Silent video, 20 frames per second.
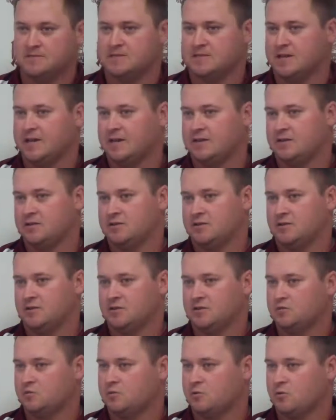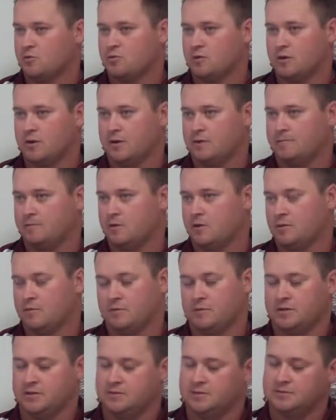decided to cut
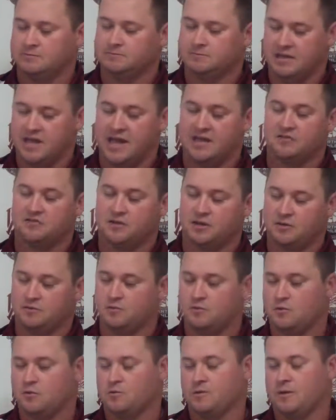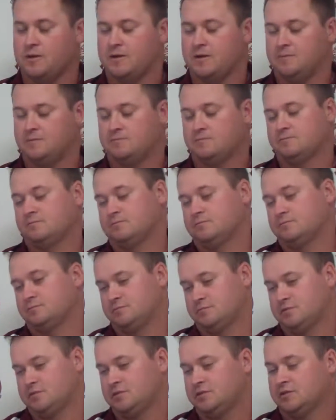the athletic program.
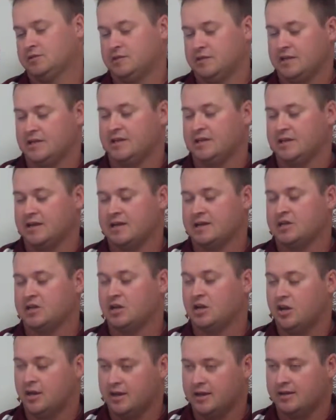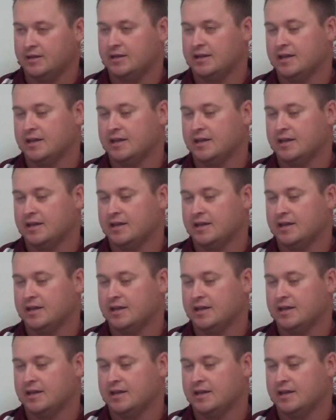That it got cut.